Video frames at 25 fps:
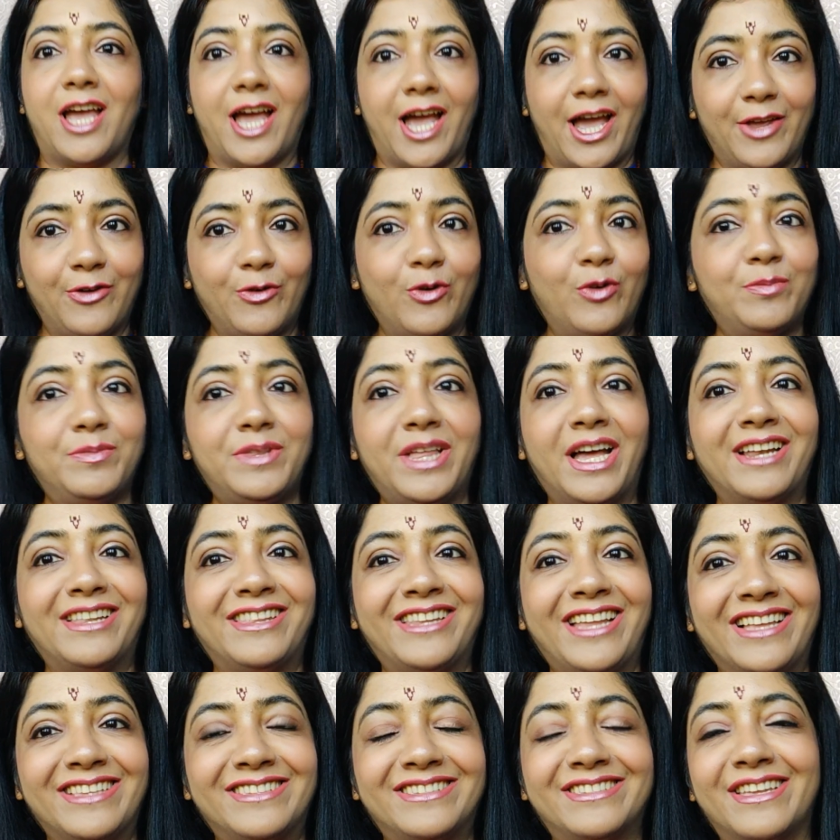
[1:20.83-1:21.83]
I hope that
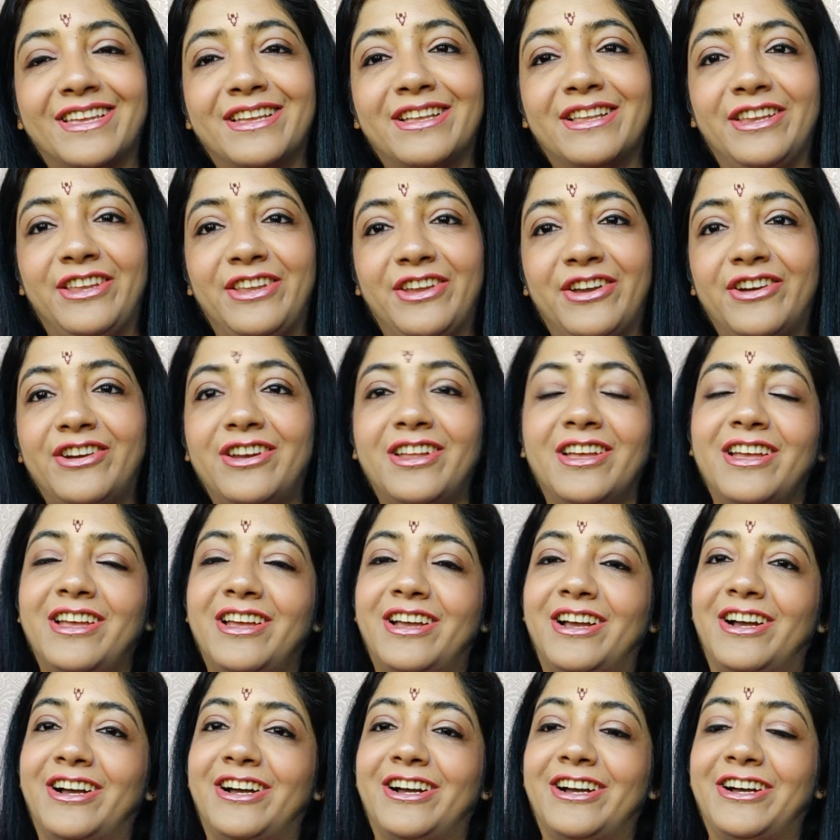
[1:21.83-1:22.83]
that's clear.
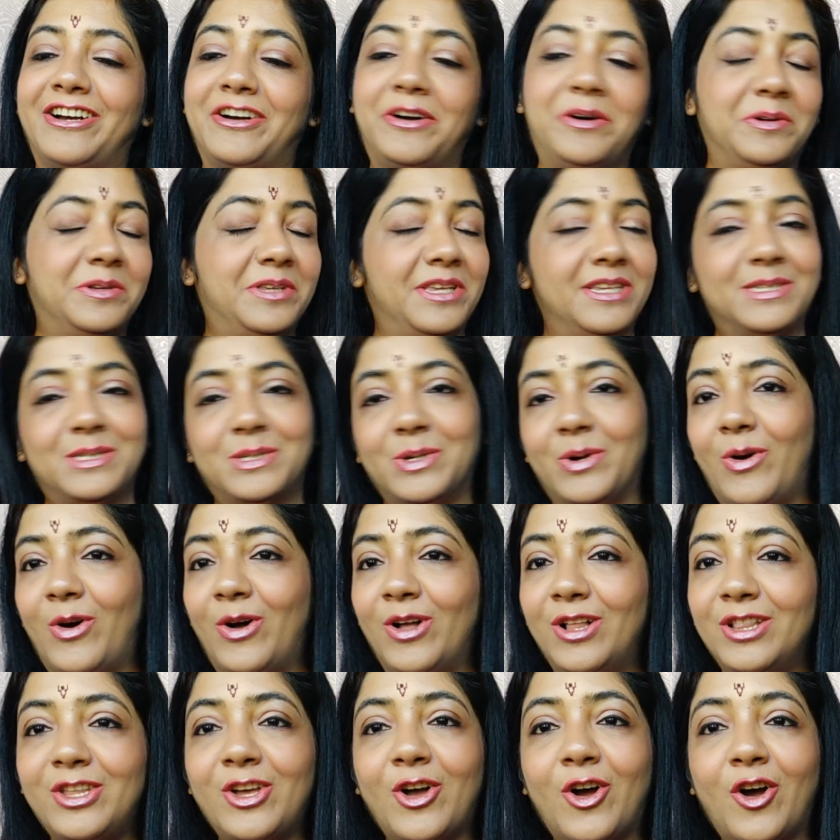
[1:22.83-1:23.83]
Okay, so
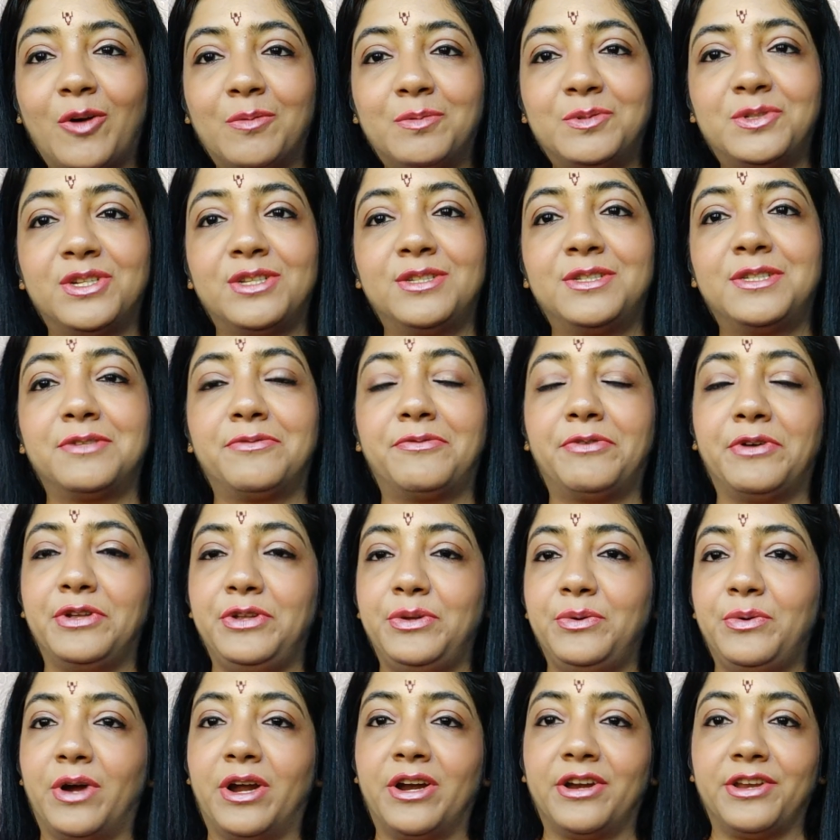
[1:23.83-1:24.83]
all the options for
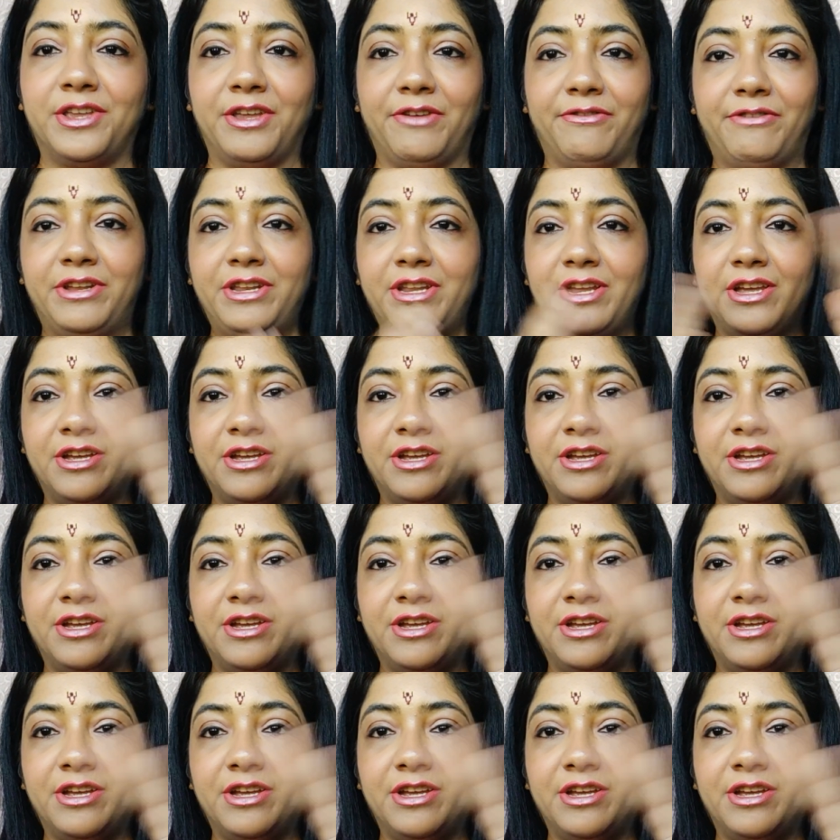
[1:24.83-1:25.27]
you are given